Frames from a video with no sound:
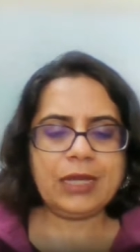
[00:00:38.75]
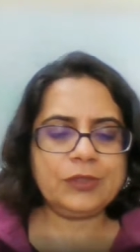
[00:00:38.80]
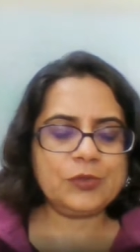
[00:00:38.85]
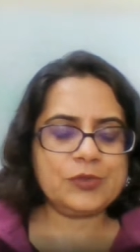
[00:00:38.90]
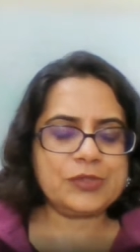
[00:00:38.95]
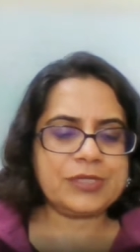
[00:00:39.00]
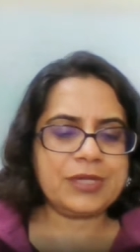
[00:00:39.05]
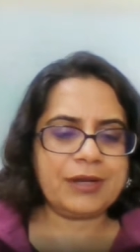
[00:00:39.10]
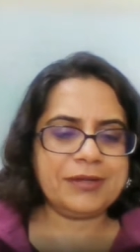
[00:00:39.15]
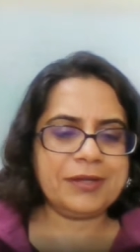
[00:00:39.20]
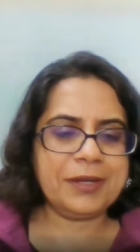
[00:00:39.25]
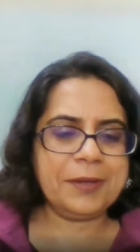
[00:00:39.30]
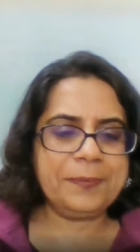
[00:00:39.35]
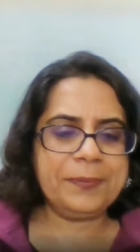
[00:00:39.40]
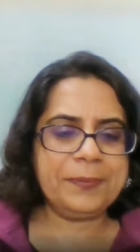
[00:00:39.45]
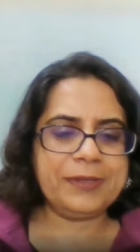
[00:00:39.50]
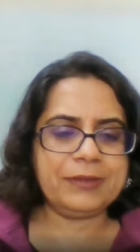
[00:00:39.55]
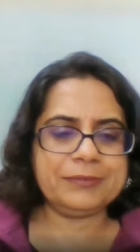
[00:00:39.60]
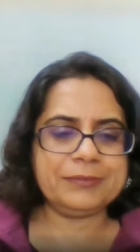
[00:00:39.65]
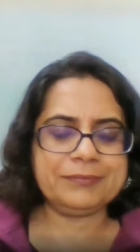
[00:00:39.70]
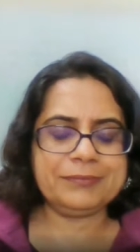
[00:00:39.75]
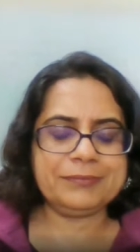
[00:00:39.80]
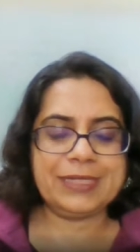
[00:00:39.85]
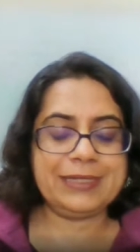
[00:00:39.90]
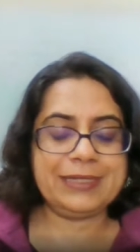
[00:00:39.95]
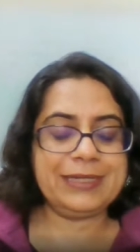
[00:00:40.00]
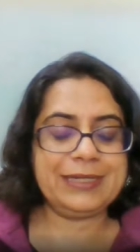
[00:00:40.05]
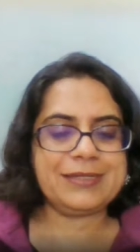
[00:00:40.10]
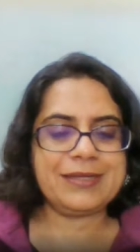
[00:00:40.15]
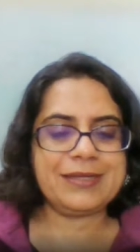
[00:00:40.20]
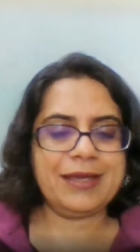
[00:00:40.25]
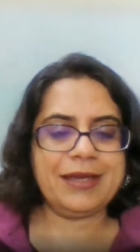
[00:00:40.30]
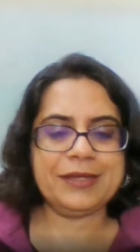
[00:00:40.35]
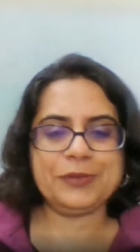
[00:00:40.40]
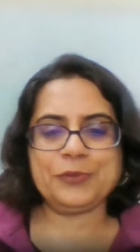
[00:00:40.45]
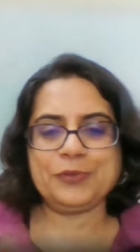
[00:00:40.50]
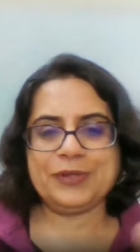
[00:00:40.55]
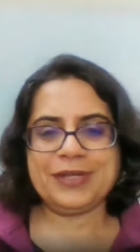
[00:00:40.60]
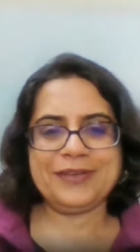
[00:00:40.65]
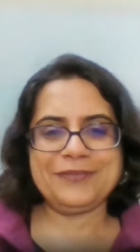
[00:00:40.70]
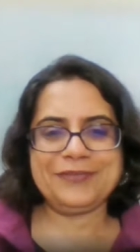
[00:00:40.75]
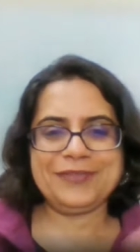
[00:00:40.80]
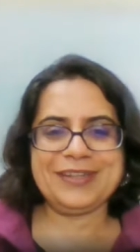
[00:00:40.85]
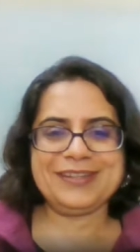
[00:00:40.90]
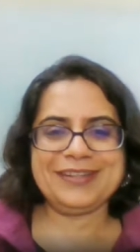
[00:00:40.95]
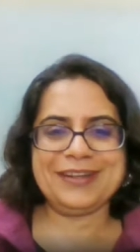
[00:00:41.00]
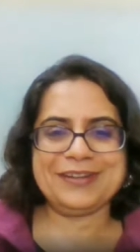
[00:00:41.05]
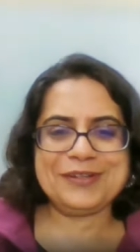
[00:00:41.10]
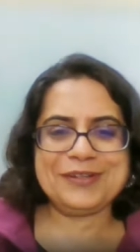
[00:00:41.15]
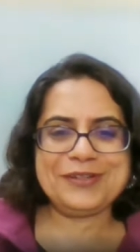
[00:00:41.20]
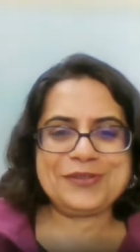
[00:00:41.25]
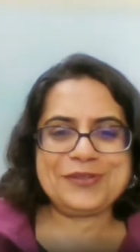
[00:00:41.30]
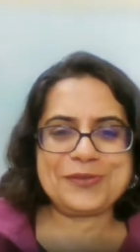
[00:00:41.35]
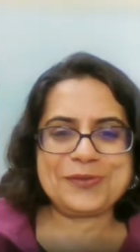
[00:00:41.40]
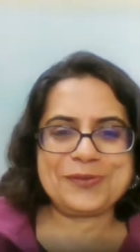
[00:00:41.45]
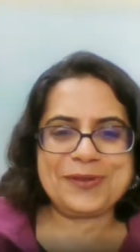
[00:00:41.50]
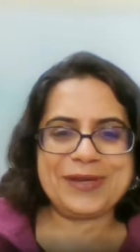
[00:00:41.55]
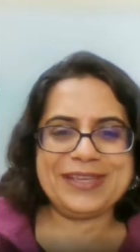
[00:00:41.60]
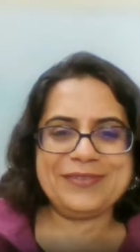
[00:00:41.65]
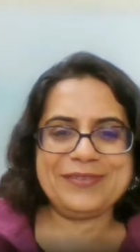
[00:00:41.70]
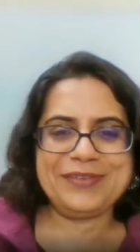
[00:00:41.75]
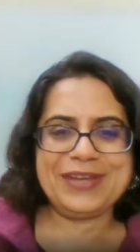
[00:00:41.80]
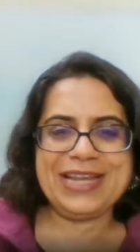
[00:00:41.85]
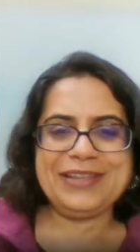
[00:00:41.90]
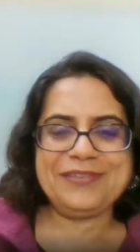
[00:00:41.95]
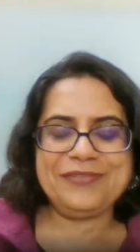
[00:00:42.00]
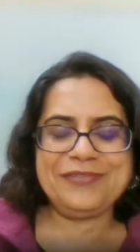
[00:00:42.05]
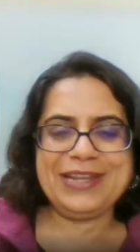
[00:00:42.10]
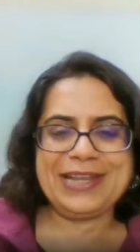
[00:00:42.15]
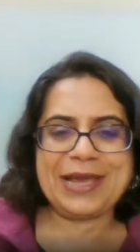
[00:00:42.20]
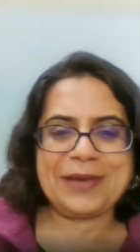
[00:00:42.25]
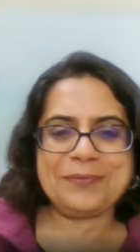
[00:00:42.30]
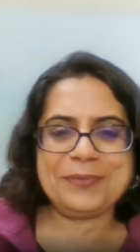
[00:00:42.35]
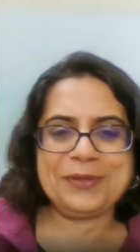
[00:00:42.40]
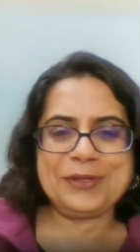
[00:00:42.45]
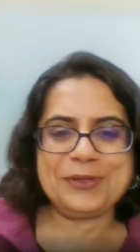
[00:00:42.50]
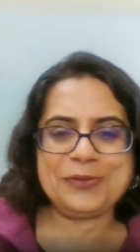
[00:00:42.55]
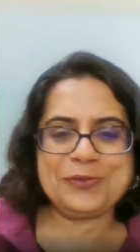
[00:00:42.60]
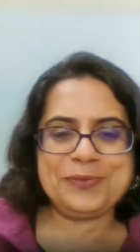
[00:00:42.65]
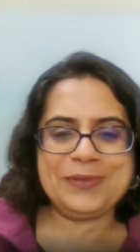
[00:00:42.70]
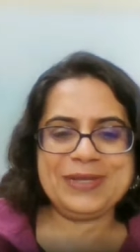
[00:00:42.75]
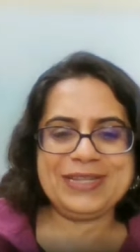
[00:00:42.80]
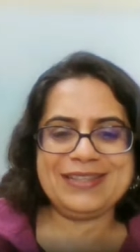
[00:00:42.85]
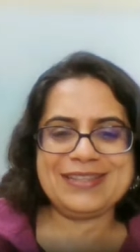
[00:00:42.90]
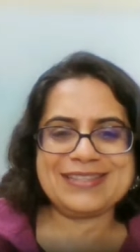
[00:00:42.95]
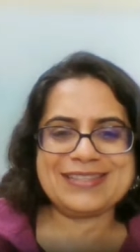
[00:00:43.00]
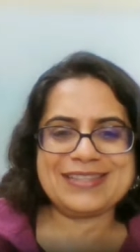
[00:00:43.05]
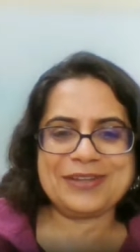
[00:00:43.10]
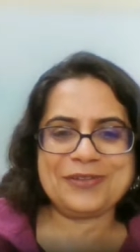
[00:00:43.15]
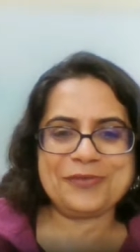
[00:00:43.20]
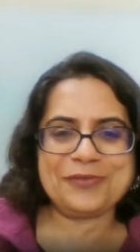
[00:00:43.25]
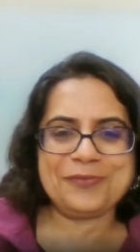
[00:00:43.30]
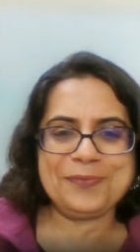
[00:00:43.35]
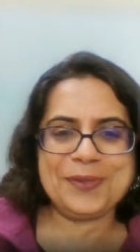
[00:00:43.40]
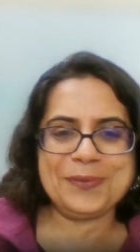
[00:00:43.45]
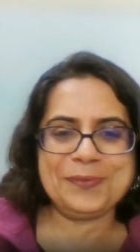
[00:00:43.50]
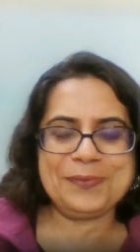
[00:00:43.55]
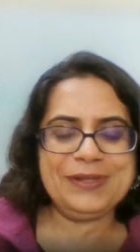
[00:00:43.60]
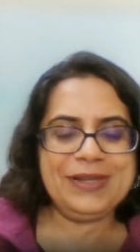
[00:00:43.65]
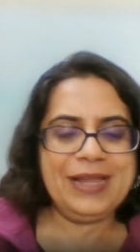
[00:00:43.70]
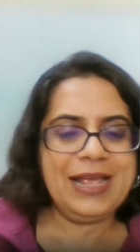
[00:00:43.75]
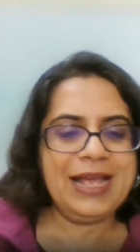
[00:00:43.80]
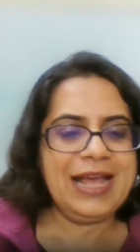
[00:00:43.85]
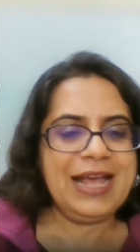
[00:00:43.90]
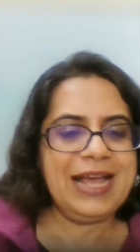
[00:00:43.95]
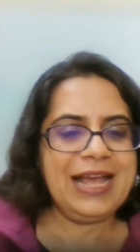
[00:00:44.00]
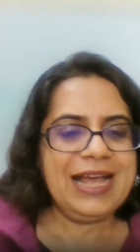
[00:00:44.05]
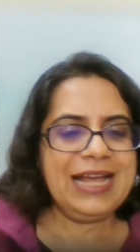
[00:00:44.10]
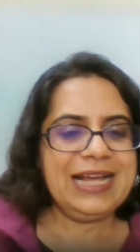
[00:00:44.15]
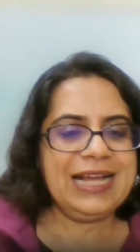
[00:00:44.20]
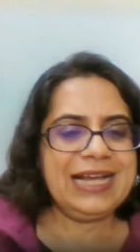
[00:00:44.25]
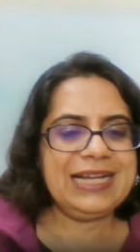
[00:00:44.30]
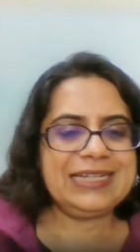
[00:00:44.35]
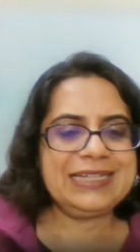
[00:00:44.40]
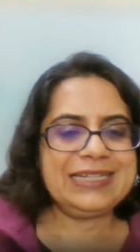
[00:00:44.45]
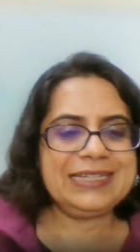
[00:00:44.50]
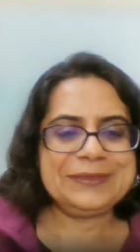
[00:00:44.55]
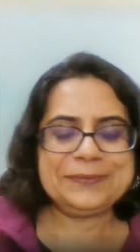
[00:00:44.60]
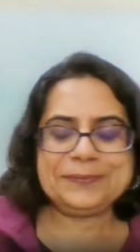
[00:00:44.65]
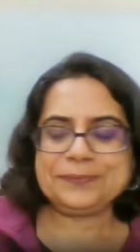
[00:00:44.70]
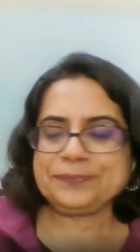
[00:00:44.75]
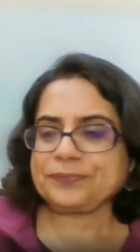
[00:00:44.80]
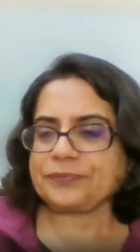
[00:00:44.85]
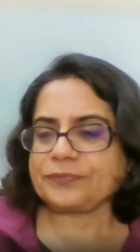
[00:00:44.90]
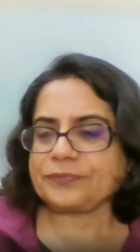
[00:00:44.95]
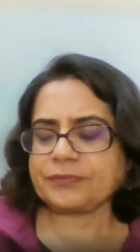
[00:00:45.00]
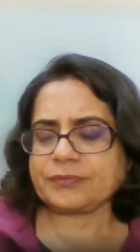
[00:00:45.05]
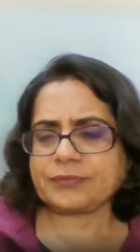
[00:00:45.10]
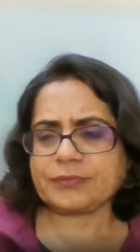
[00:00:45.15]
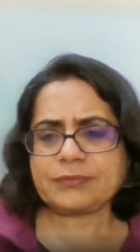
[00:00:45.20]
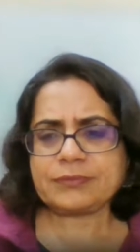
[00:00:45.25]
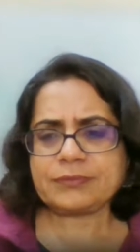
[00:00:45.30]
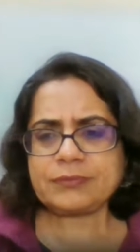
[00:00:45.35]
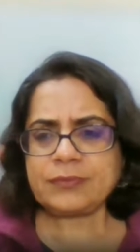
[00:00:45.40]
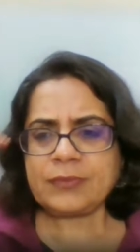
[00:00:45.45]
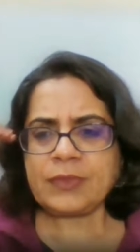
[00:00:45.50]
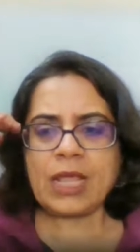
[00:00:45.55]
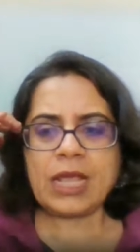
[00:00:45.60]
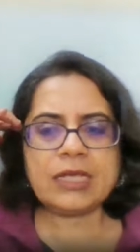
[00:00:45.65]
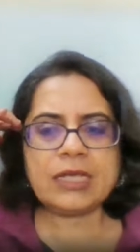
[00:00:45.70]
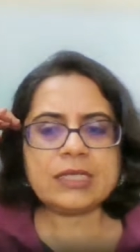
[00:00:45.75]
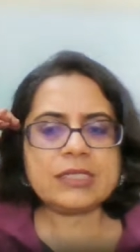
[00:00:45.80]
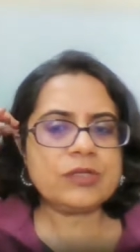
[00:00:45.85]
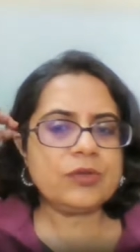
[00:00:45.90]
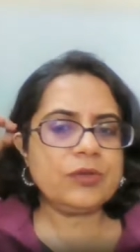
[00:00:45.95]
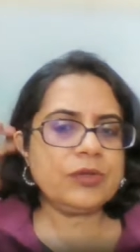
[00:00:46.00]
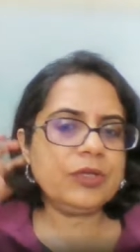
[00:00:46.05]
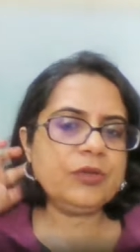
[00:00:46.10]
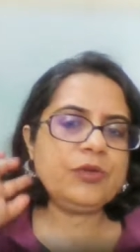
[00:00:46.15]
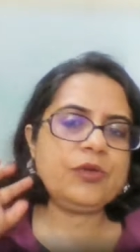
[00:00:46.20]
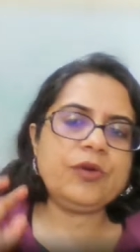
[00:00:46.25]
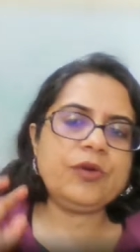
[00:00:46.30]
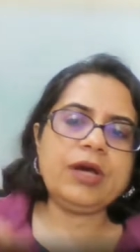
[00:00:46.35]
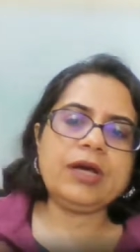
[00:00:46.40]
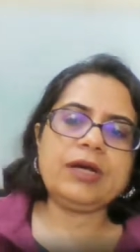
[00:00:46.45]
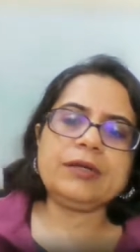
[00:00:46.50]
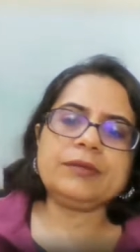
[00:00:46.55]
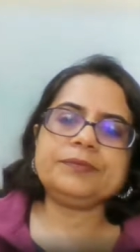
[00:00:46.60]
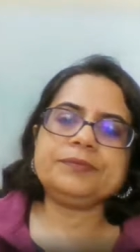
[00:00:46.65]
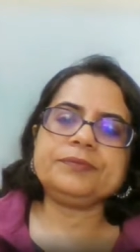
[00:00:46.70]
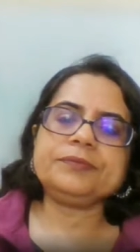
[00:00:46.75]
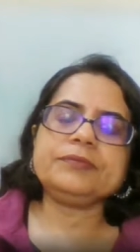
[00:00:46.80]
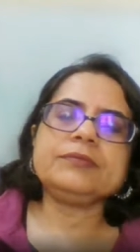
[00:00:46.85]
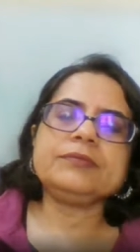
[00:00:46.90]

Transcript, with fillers: to start up um, at least i don't have that courage so i really feel happy to meet this set of people um, so you know uh,